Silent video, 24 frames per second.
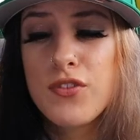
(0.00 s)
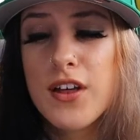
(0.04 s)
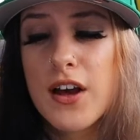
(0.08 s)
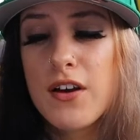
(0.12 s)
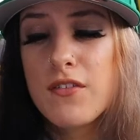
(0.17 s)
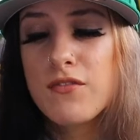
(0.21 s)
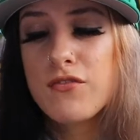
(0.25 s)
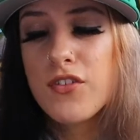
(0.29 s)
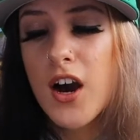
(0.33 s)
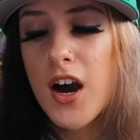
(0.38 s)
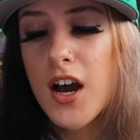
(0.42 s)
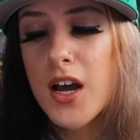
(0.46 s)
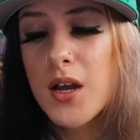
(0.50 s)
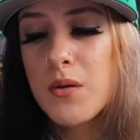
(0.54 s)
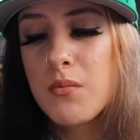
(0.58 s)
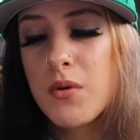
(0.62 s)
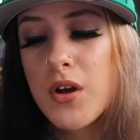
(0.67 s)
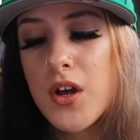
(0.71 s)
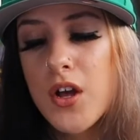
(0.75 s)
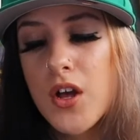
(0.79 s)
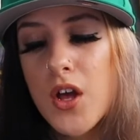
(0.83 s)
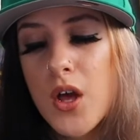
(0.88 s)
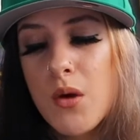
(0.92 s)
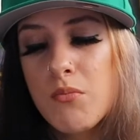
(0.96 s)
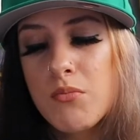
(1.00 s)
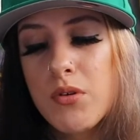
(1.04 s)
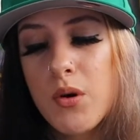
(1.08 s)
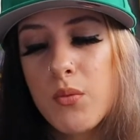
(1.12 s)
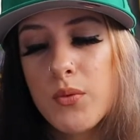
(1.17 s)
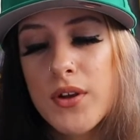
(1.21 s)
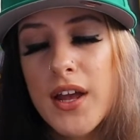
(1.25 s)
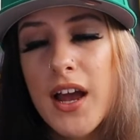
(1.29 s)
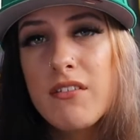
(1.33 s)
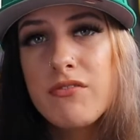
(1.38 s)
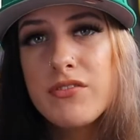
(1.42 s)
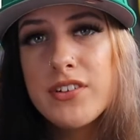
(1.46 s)
that vibe. But
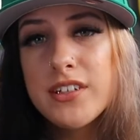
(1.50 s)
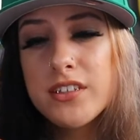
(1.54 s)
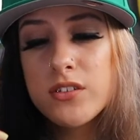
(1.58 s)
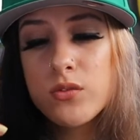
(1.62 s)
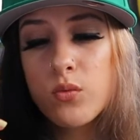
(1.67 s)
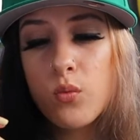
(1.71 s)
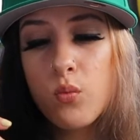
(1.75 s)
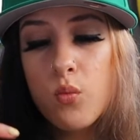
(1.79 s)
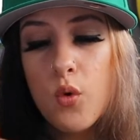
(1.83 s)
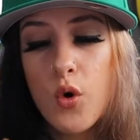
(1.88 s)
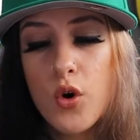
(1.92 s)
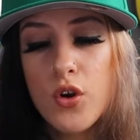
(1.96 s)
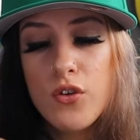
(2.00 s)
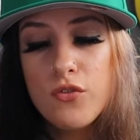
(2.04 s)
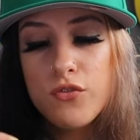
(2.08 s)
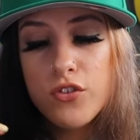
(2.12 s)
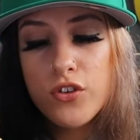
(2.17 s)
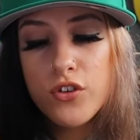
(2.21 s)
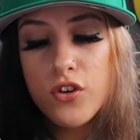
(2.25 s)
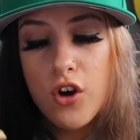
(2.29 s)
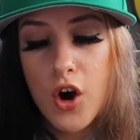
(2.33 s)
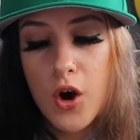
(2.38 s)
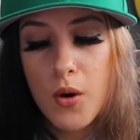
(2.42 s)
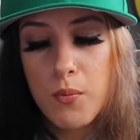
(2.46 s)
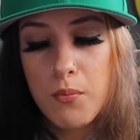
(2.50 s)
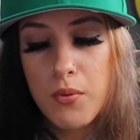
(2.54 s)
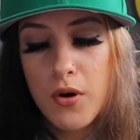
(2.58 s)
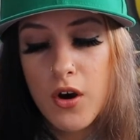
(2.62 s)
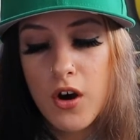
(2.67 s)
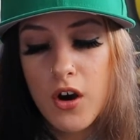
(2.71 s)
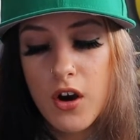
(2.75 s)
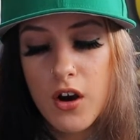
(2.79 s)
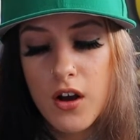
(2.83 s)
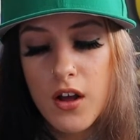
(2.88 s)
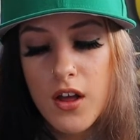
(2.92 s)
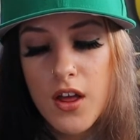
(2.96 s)
we have this woven
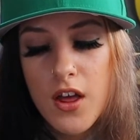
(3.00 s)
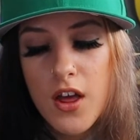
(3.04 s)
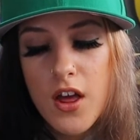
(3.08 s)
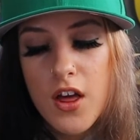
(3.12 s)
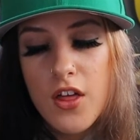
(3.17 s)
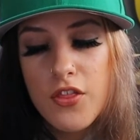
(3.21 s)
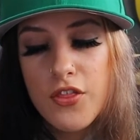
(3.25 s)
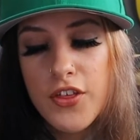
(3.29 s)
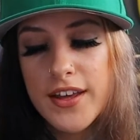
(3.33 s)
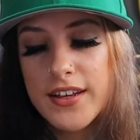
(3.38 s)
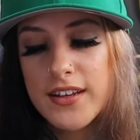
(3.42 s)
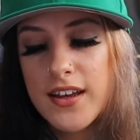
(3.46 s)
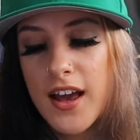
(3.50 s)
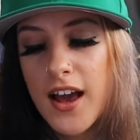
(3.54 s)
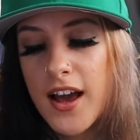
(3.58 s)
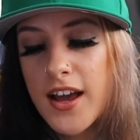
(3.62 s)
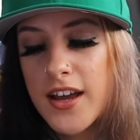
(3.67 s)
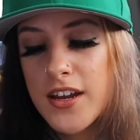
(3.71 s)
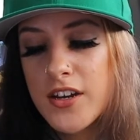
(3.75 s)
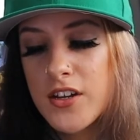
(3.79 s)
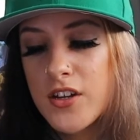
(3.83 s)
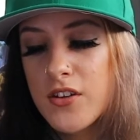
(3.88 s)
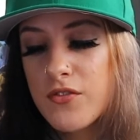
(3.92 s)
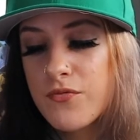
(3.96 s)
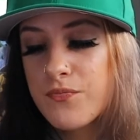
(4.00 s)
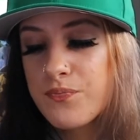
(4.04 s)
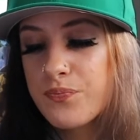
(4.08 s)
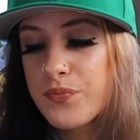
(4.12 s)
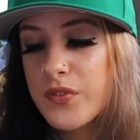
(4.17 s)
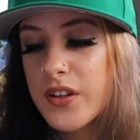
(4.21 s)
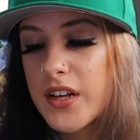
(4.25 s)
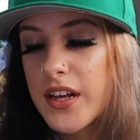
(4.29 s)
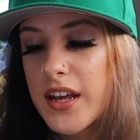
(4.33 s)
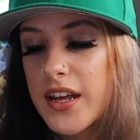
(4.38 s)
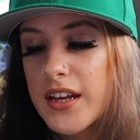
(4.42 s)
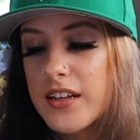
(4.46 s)
upper that it kind of,
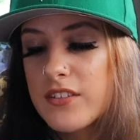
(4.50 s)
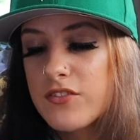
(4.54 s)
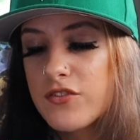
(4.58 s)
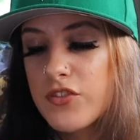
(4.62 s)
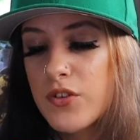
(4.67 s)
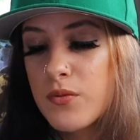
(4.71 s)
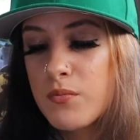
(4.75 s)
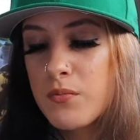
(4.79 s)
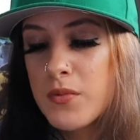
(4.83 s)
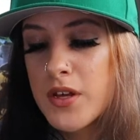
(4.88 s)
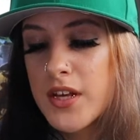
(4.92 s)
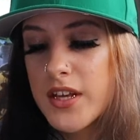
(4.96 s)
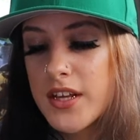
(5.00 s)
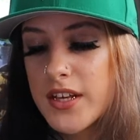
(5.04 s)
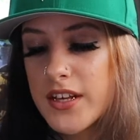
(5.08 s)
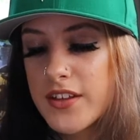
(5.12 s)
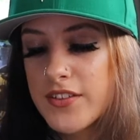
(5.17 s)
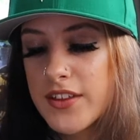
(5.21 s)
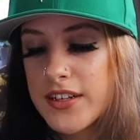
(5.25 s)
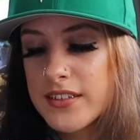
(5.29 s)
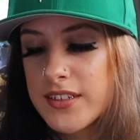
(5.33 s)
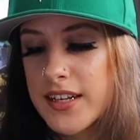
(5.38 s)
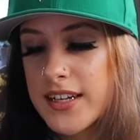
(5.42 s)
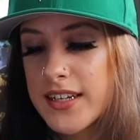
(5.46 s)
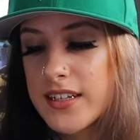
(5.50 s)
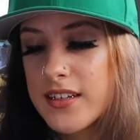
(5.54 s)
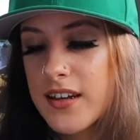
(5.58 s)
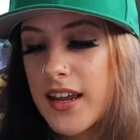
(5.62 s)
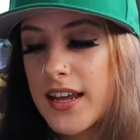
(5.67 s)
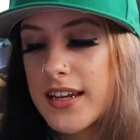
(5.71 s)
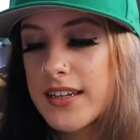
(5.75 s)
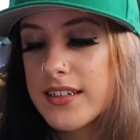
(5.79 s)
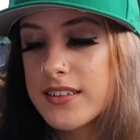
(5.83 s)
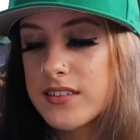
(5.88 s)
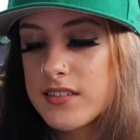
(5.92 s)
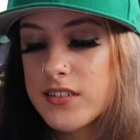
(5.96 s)
for me, they're saying
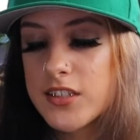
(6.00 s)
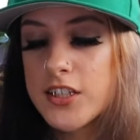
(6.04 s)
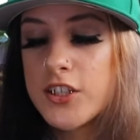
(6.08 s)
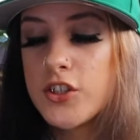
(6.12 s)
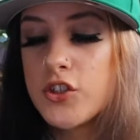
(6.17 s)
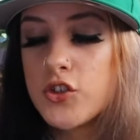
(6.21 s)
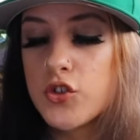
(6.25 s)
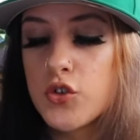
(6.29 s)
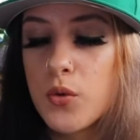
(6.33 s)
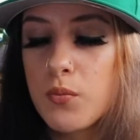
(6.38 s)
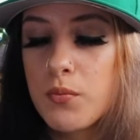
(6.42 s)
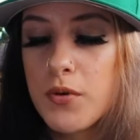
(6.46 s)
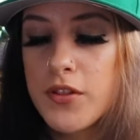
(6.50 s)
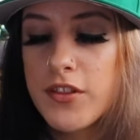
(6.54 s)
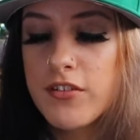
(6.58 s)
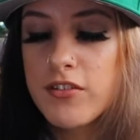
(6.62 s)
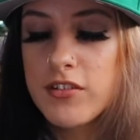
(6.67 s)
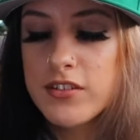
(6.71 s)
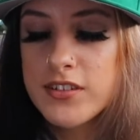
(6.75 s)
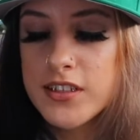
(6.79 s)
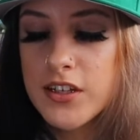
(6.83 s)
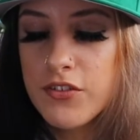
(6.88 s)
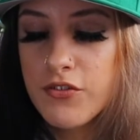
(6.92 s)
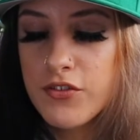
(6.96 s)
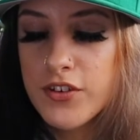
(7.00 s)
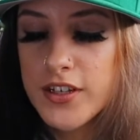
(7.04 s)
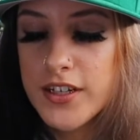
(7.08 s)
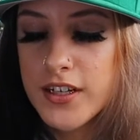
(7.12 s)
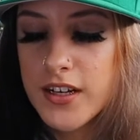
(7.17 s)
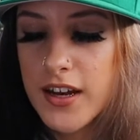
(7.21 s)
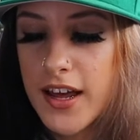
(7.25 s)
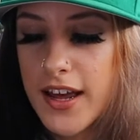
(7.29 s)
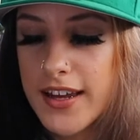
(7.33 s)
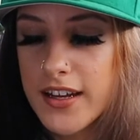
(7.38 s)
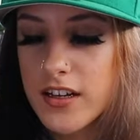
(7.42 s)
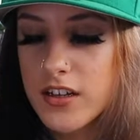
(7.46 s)
like teal, but there are definitely
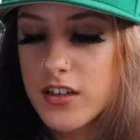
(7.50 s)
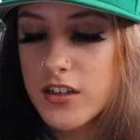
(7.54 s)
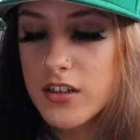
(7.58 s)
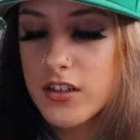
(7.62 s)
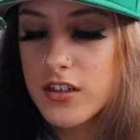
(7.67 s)
like